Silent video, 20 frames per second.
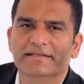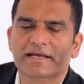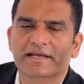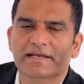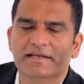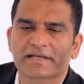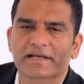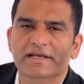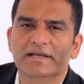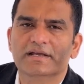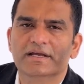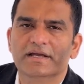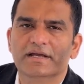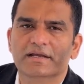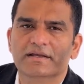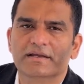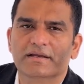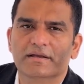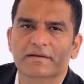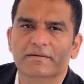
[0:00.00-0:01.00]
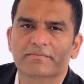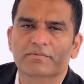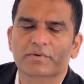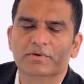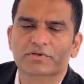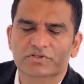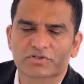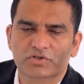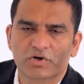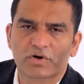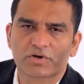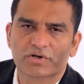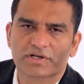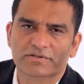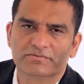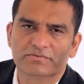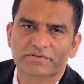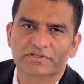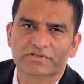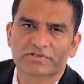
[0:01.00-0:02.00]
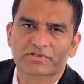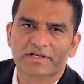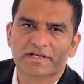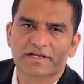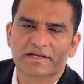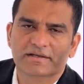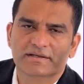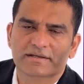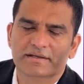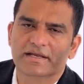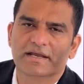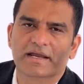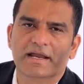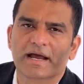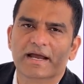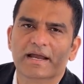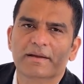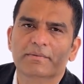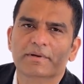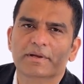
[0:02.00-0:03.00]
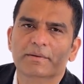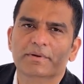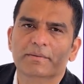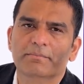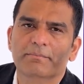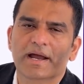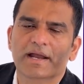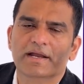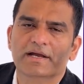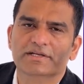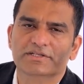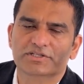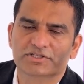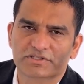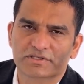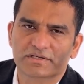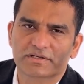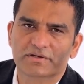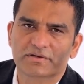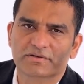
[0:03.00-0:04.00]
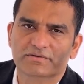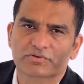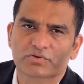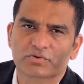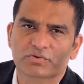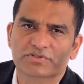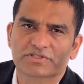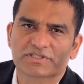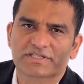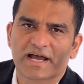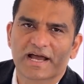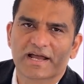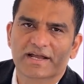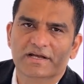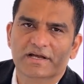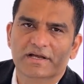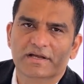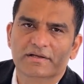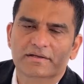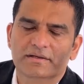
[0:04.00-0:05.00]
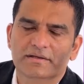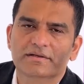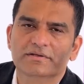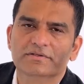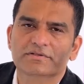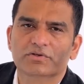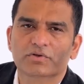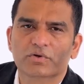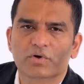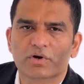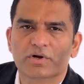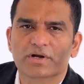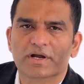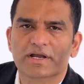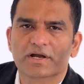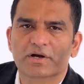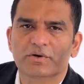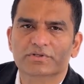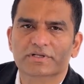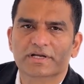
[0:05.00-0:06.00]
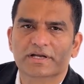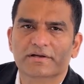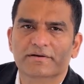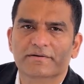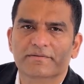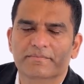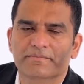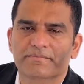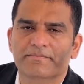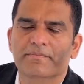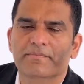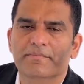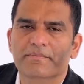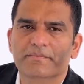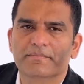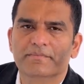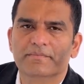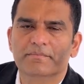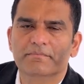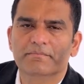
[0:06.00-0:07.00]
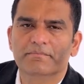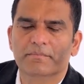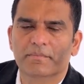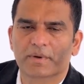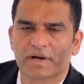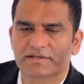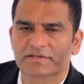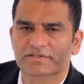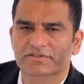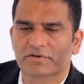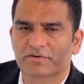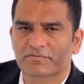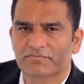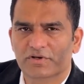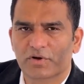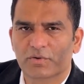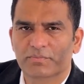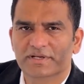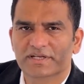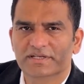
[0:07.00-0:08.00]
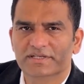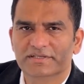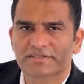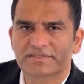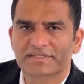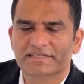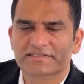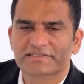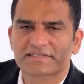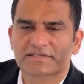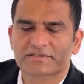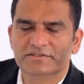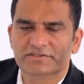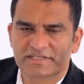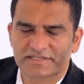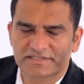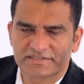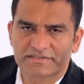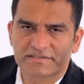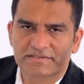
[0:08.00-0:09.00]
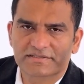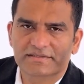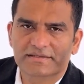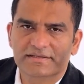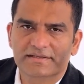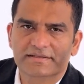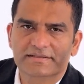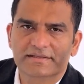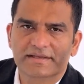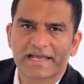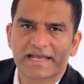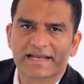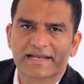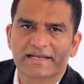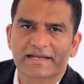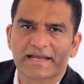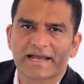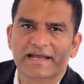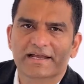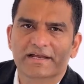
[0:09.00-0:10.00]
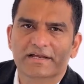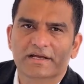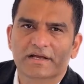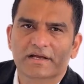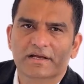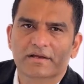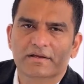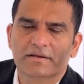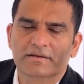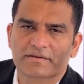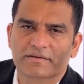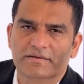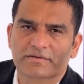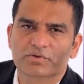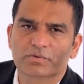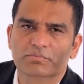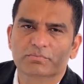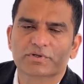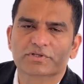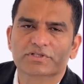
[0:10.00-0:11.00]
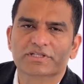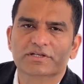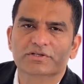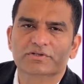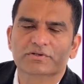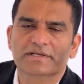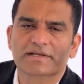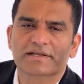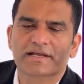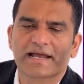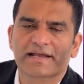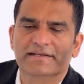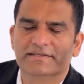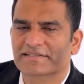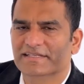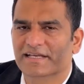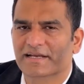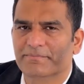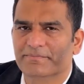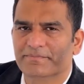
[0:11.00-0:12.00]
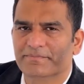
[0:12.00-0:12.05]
intended for stock inventory and will be managed through standard stock accounting. Once you've completed these entries, click Enter to proceed to the next step.